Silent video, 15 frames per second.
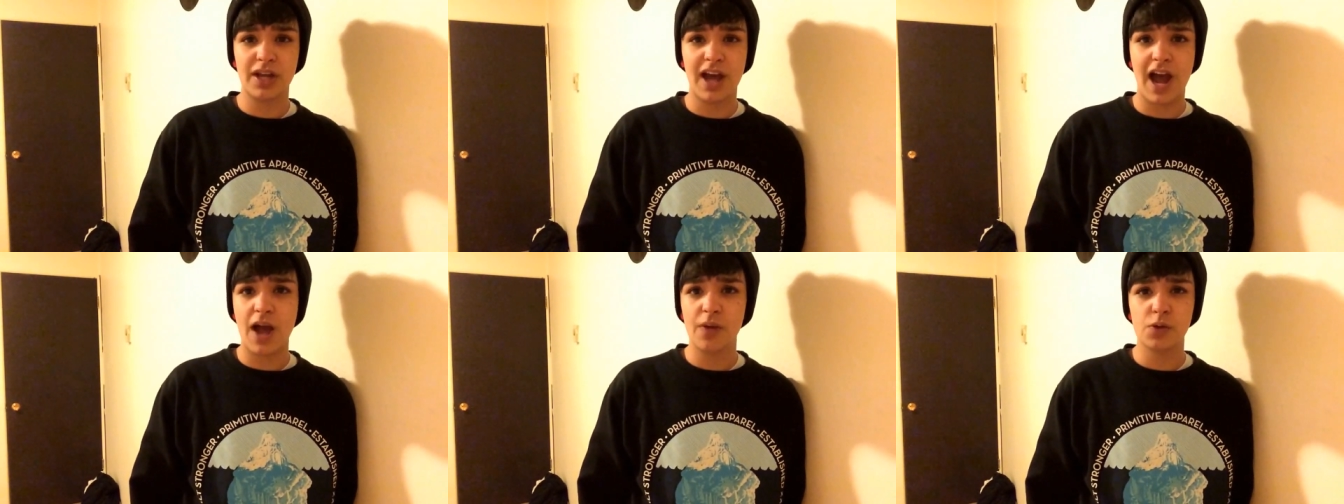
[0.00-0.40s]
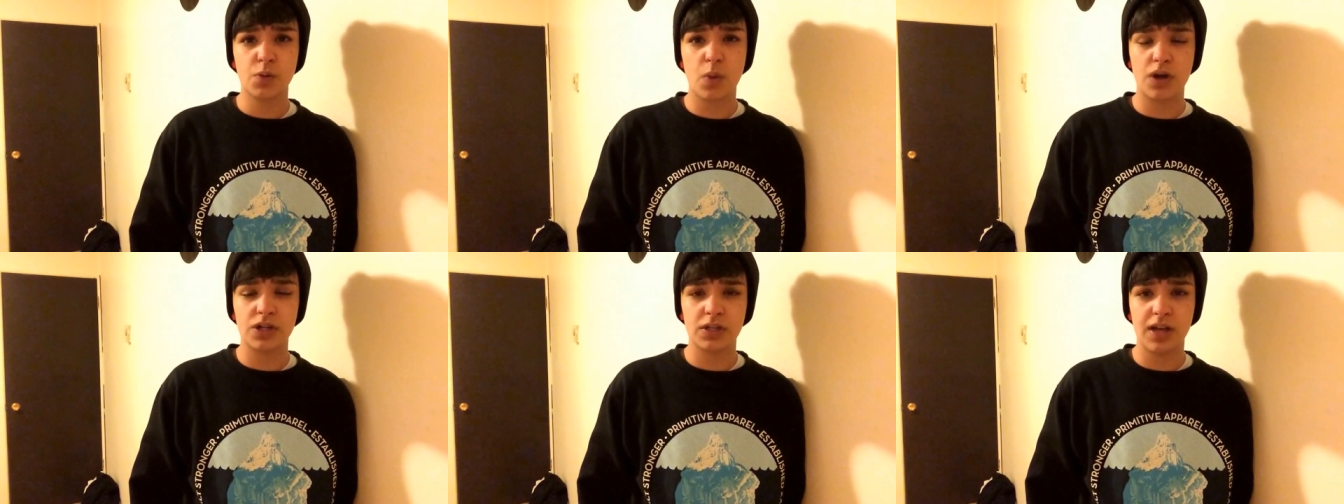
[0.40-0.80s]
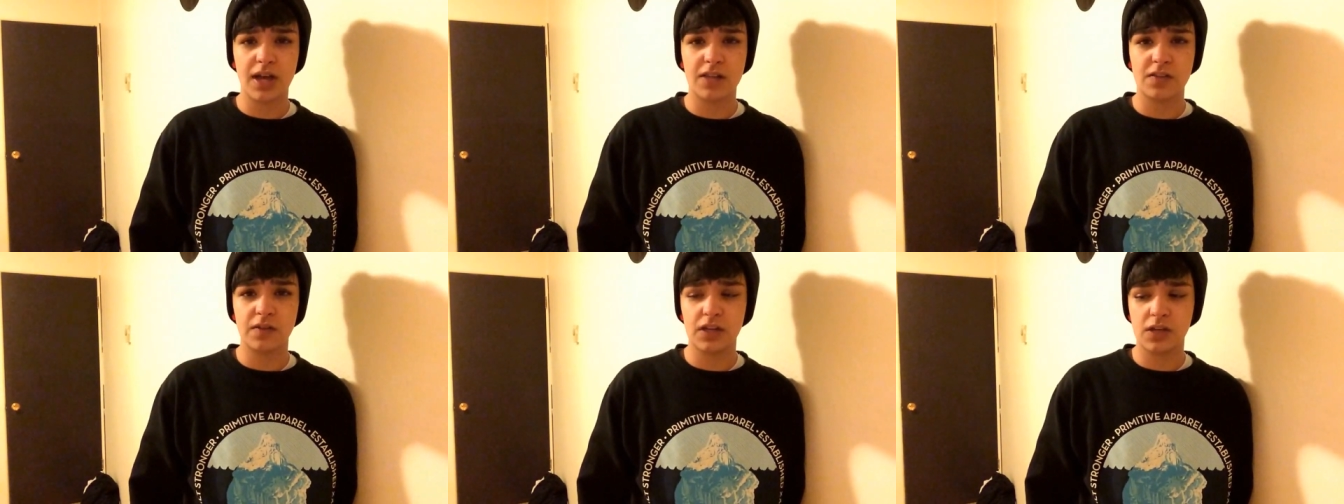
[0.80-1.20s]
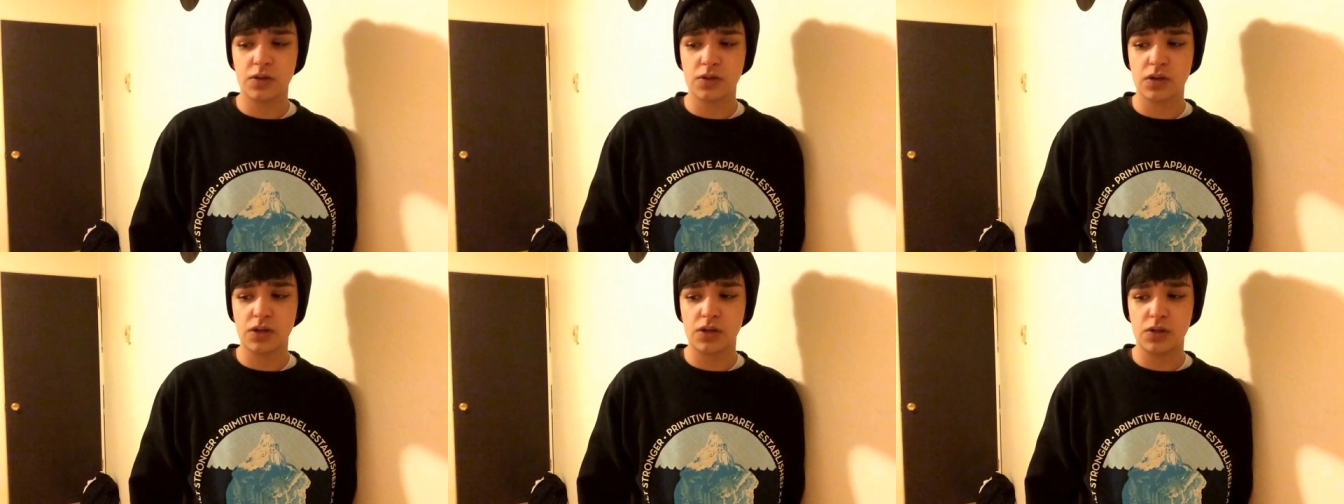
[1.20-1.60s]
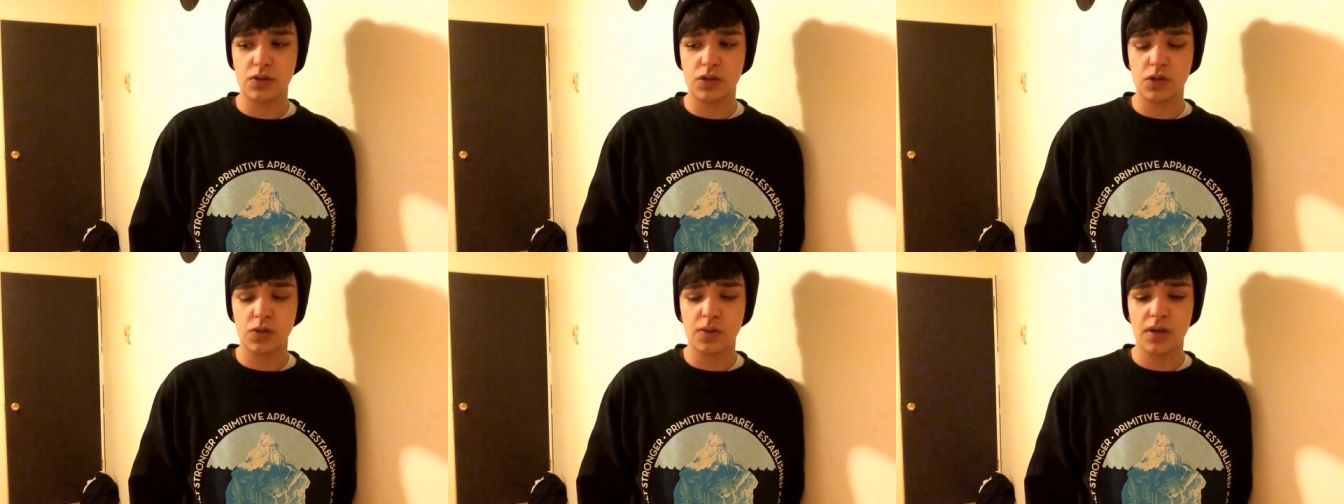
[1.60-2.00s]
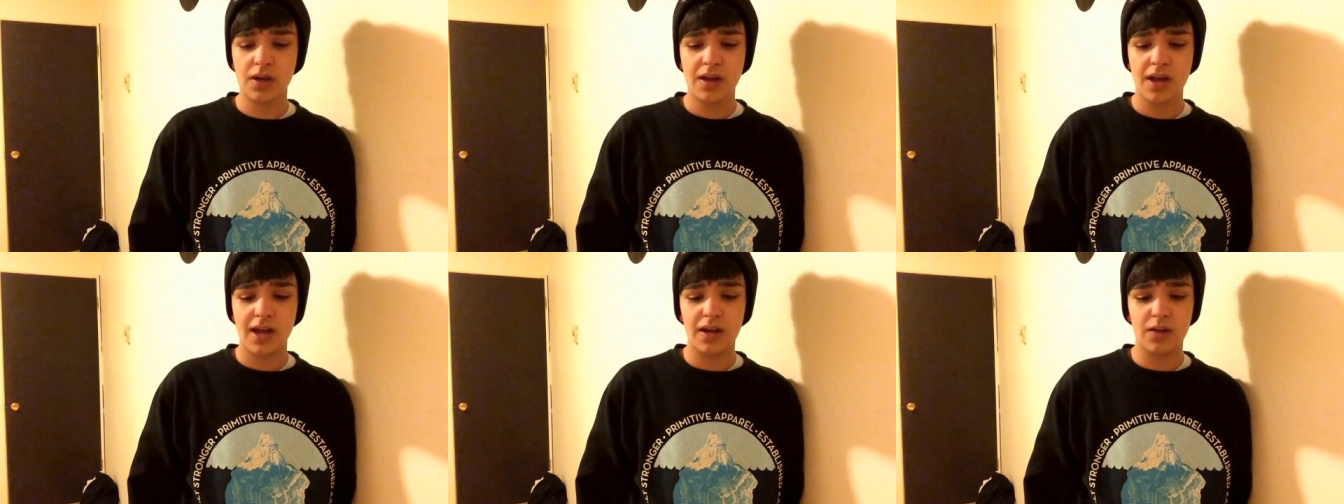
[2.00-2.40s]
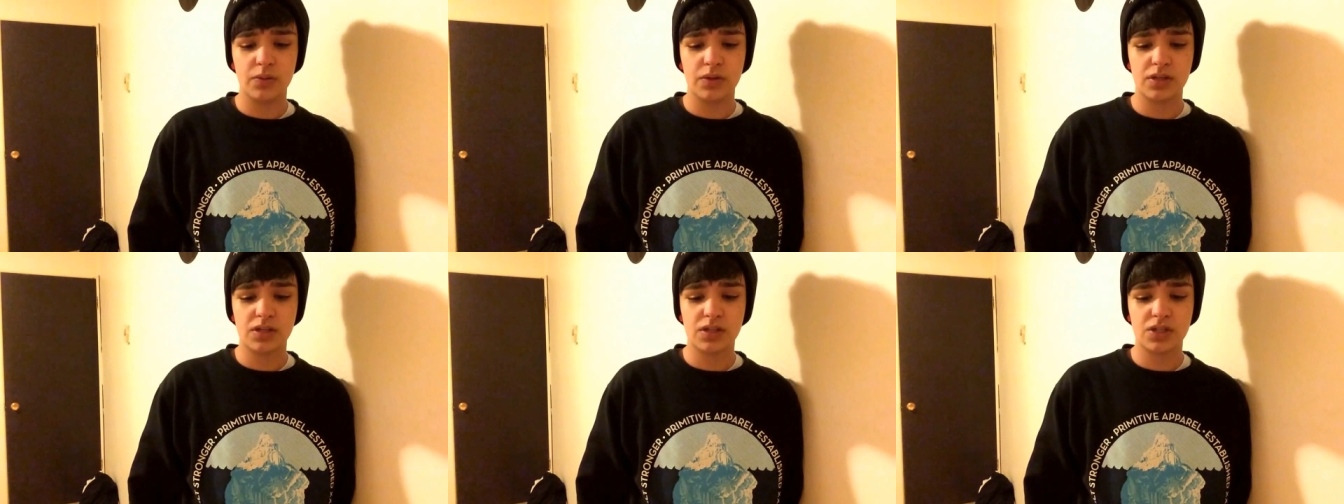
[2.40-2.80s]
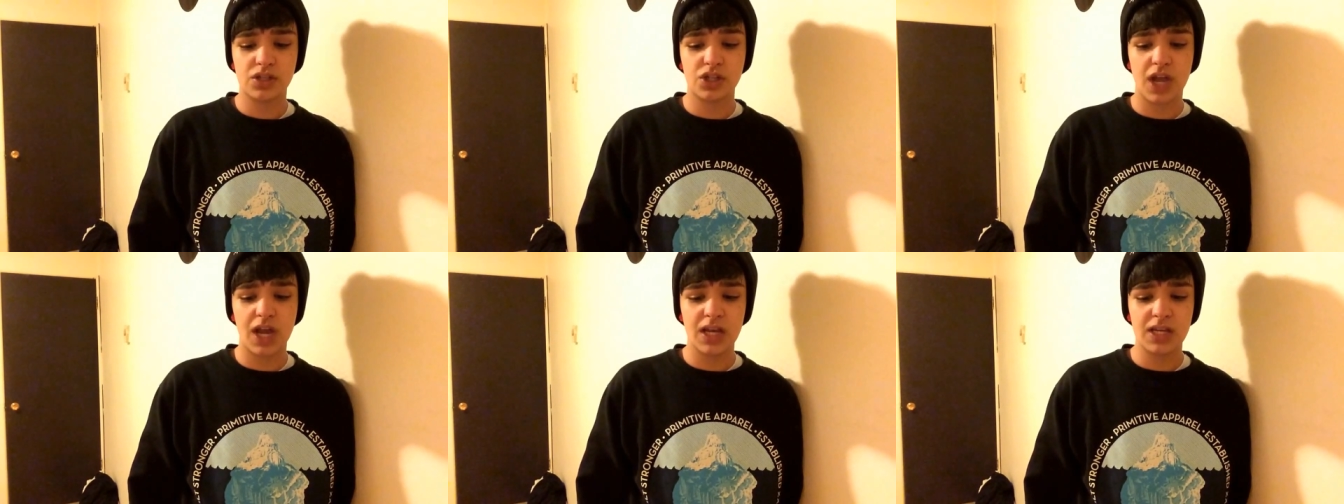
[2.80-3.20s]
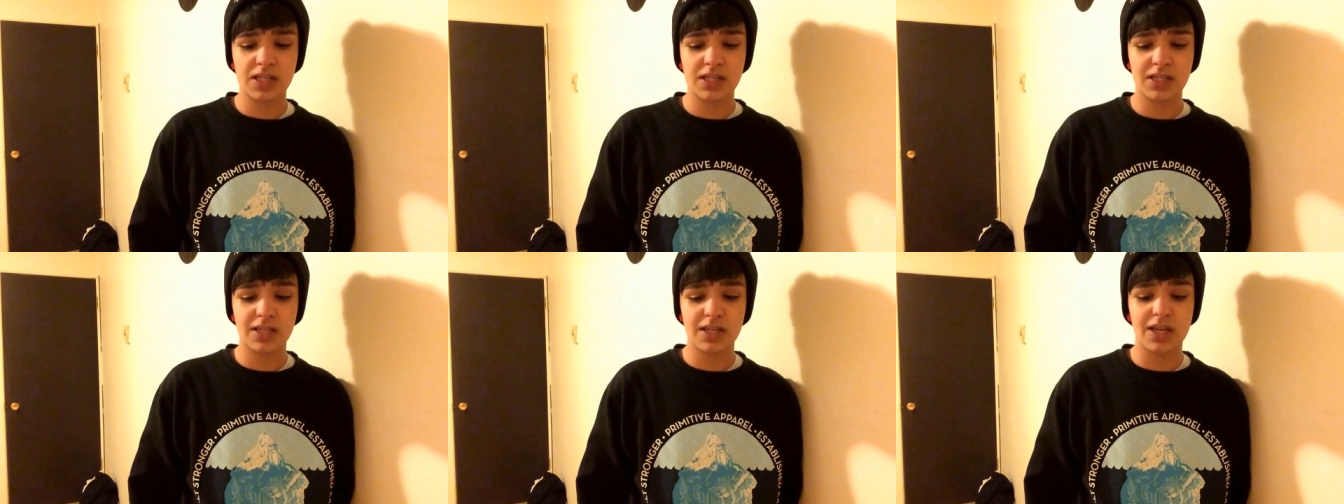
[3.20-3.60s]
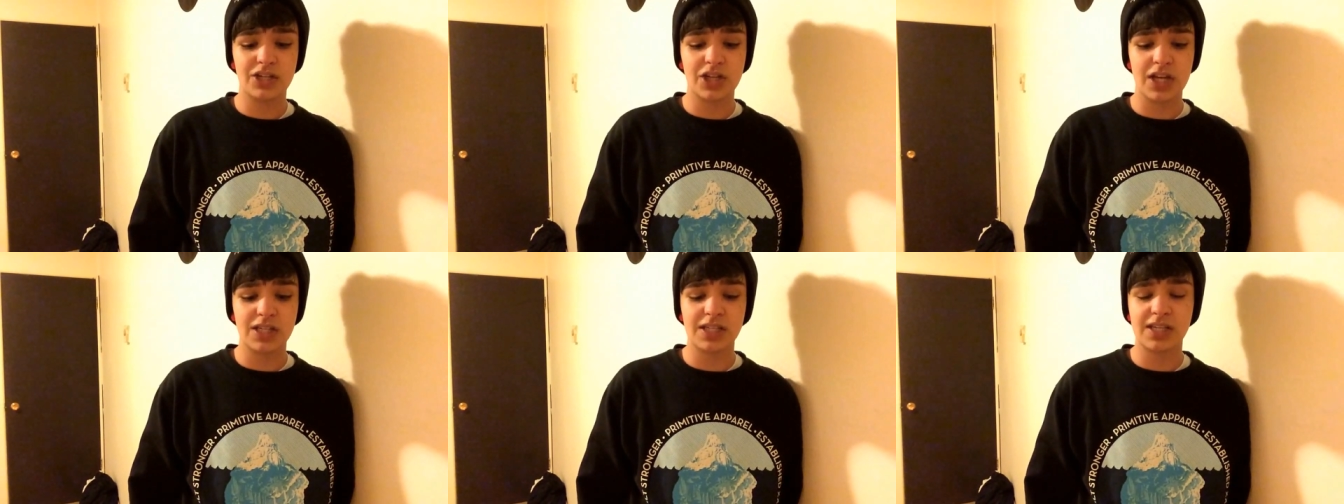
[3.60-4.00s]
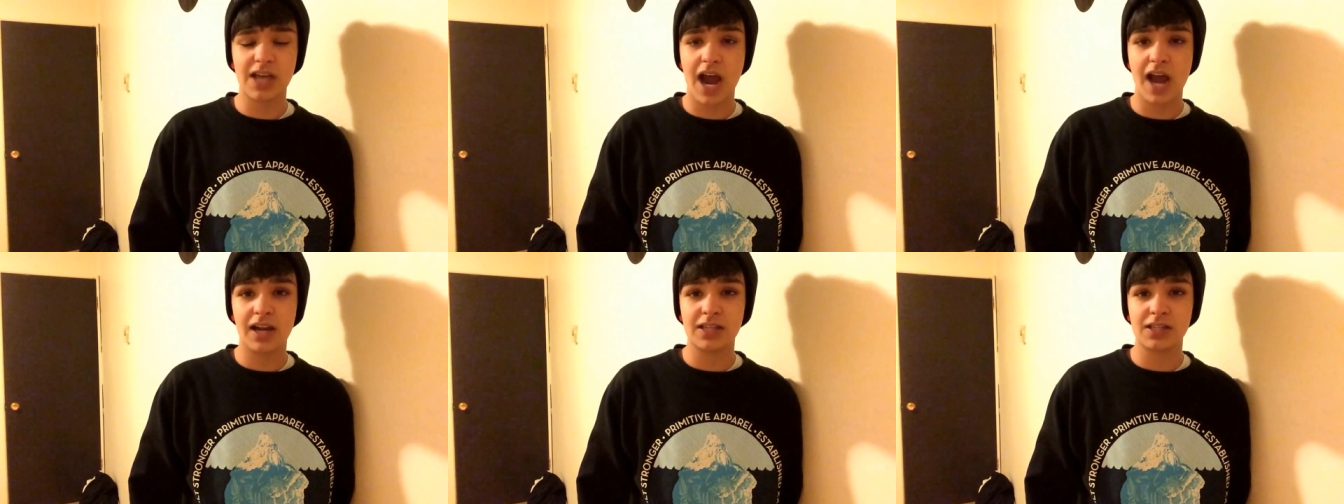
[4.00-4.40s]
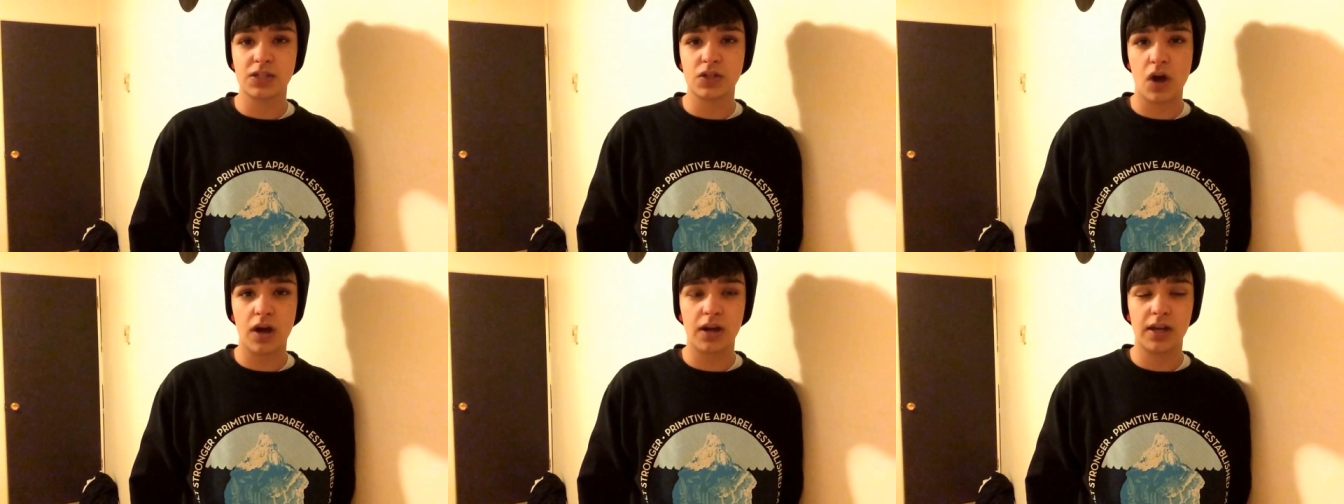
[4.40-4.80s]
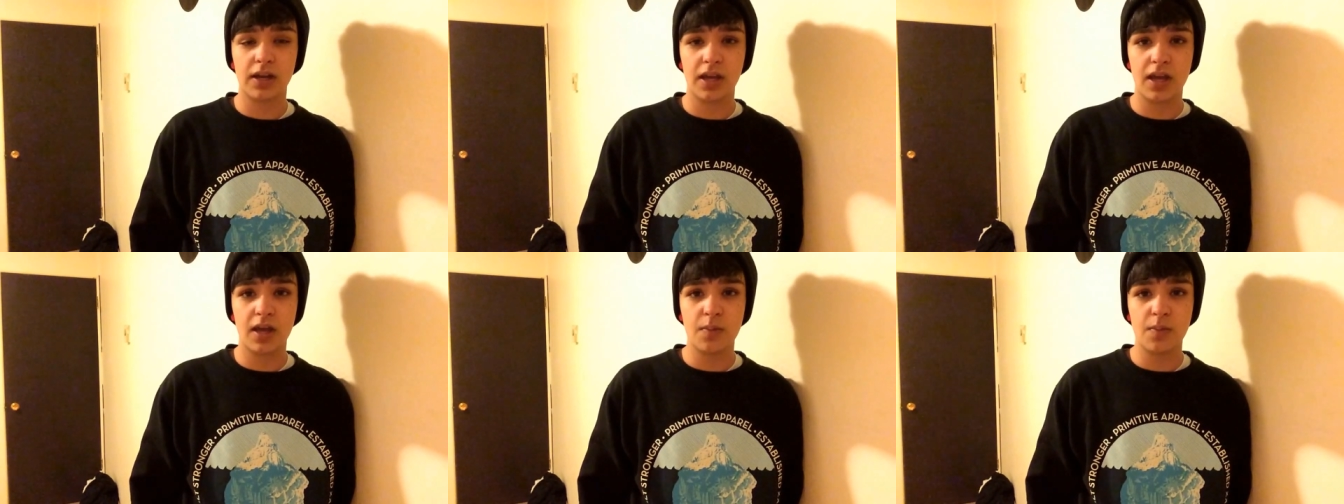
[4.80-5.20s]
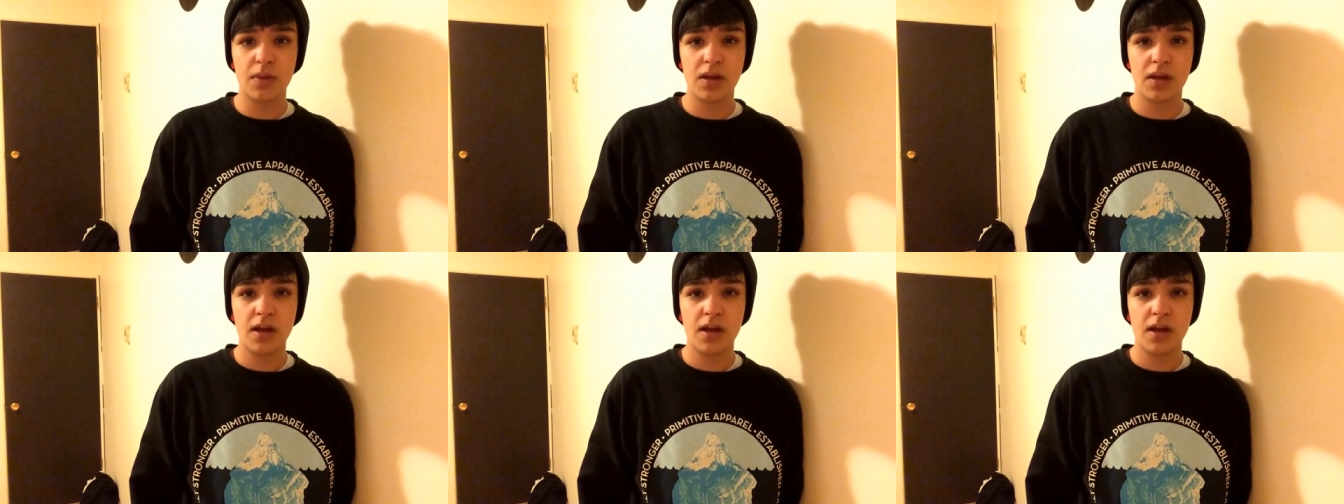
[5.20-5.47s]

I was watching guys' videos on YouTube, and it was Chase and Chase's guidance and talking to him